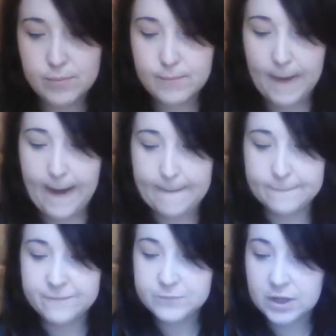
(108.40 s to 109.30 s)

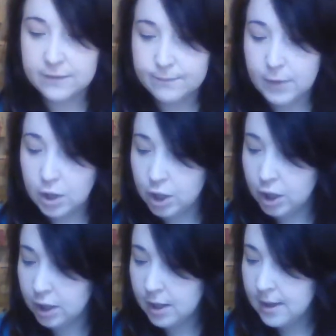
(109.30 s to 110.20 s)
marker,
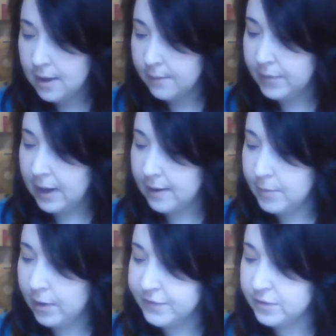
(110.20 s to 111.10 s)
but I'm
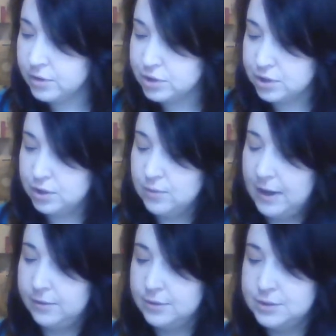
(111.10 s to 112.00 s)
also going to show you
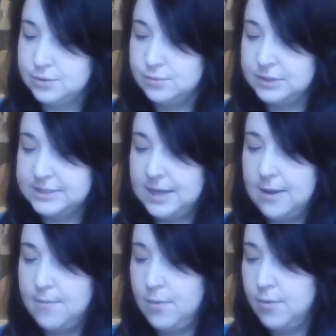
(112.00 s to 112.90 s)
how to do a
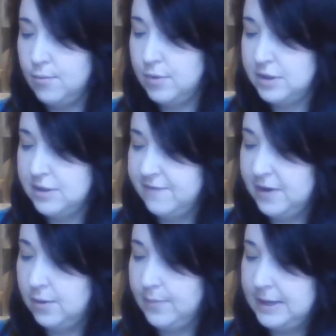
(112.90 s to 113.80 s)
stem with the
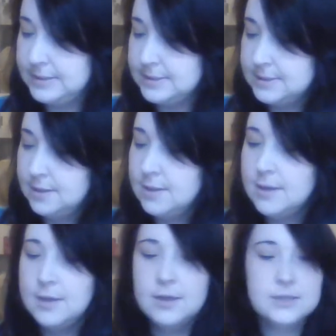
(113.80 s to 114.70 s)
finger paints.
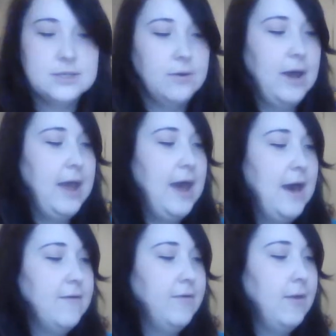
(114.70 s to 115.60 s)
So I
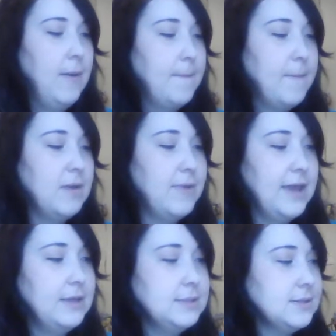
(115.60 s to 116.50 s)
have my
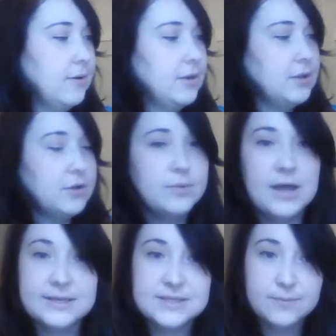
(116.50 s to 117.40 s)
paint on a little
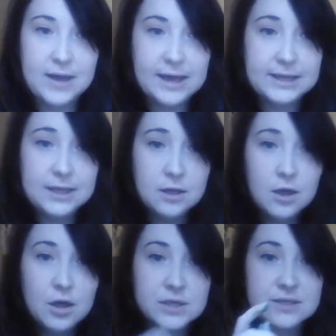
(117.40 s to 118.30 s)
plastic baggie.
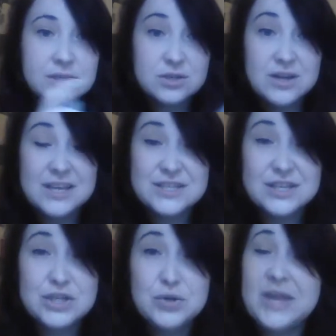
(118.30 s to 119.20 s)
So these are nice
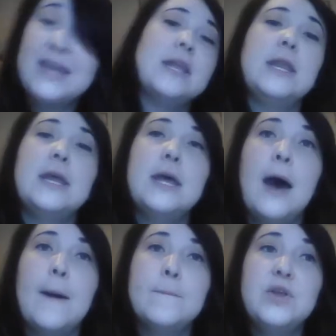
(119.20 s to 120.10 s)
because you can
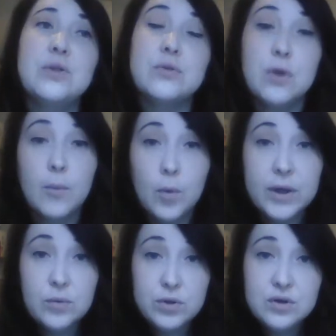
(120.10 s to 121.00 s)
either throw them
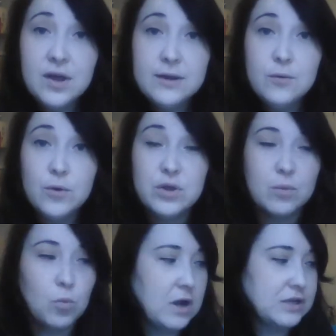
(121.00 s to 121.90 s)
away when you're done, or you
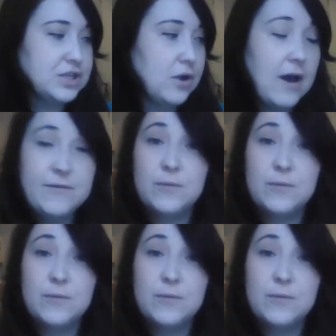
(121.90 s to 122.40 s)
can wash it off. It